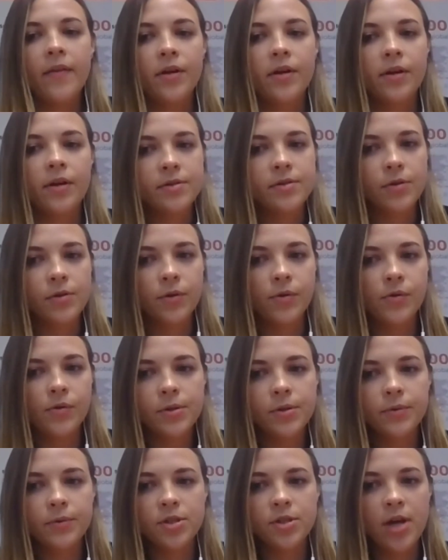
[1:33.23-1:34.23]
There is
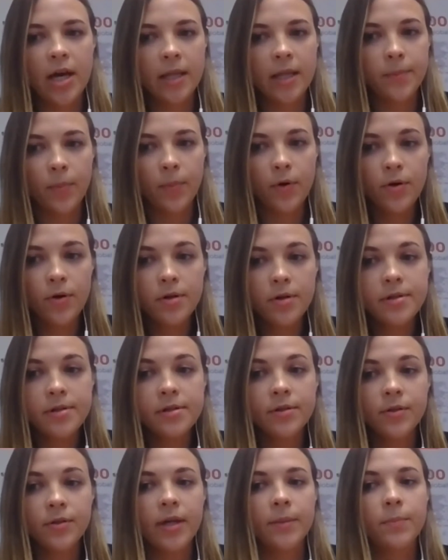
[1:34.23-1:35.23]
also the chat
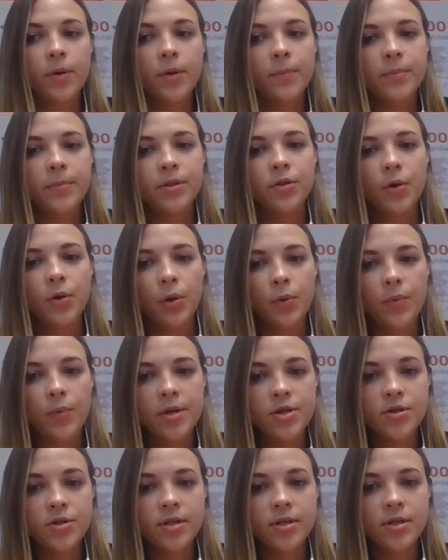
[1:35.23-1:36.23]
box. You can pop in your
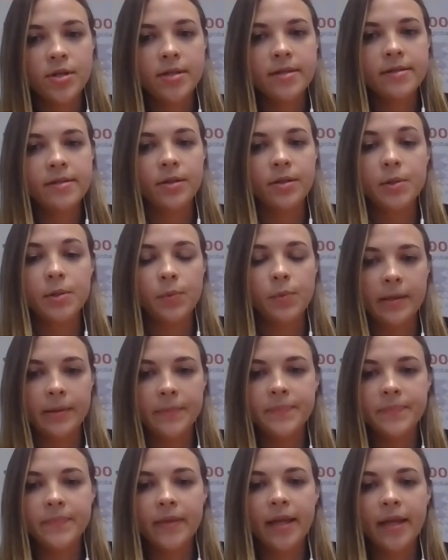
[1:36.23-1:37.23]
questions there as
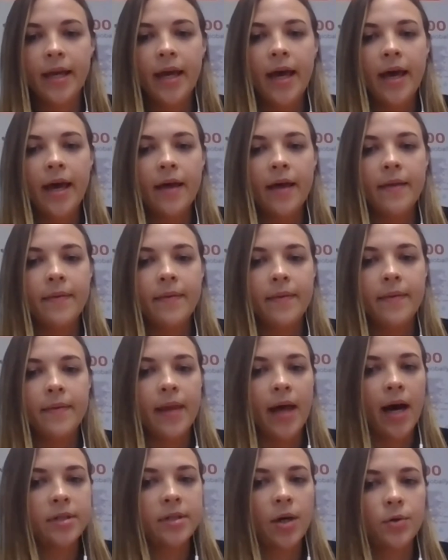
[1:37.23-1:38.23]
well.
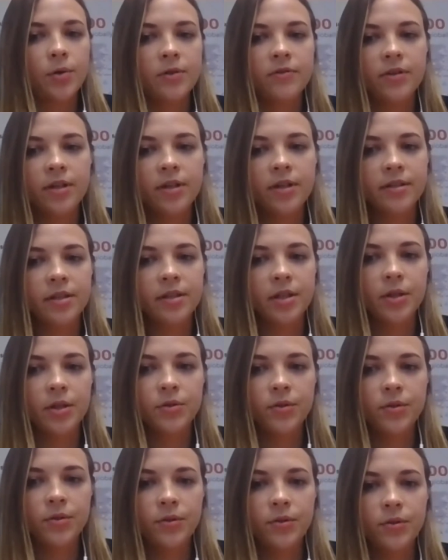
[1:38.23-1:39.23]
Now, without further
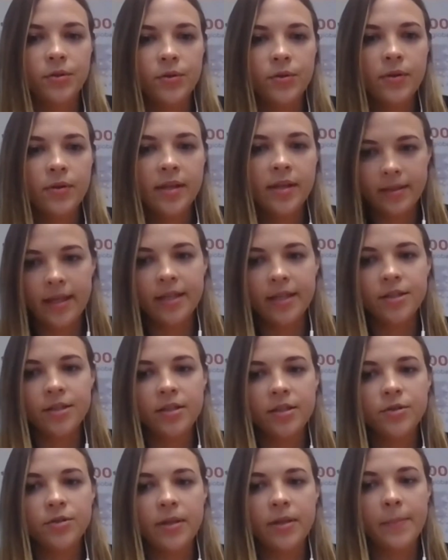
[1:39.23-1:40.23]
ado, let's
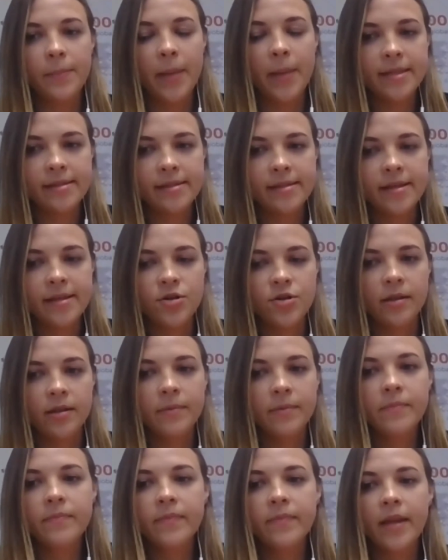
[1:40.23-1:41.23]
get into the main
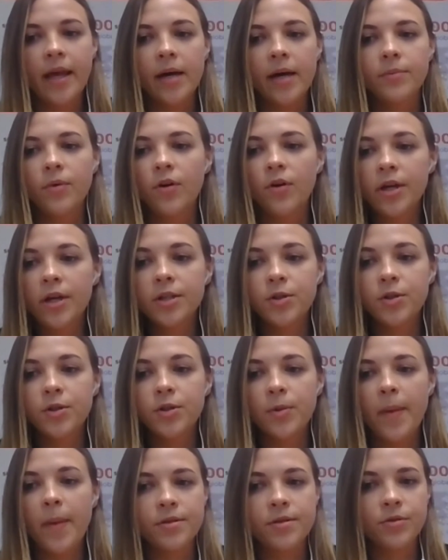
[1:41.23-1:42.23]
session. I'm going
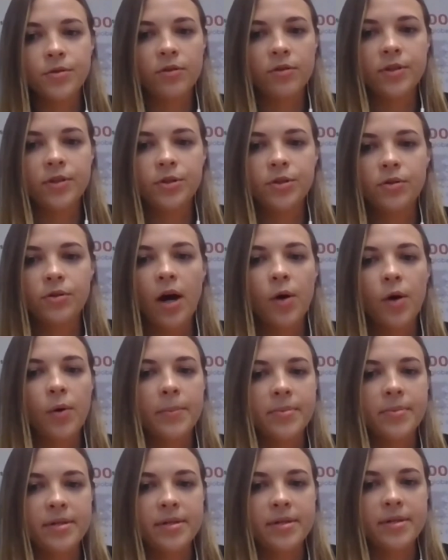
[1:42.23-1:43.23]
to pass it over to
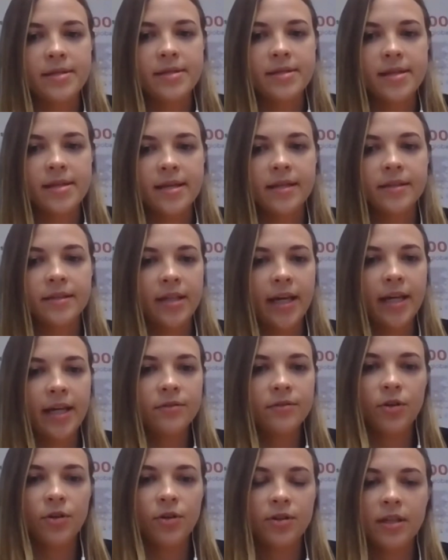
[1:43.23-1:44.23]
our presenter
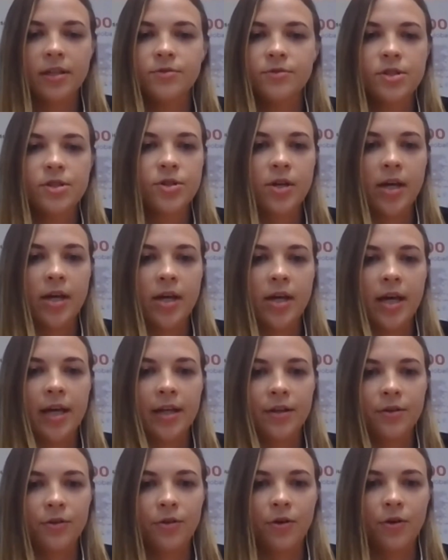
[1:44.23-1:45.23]
today, Doddy Christian.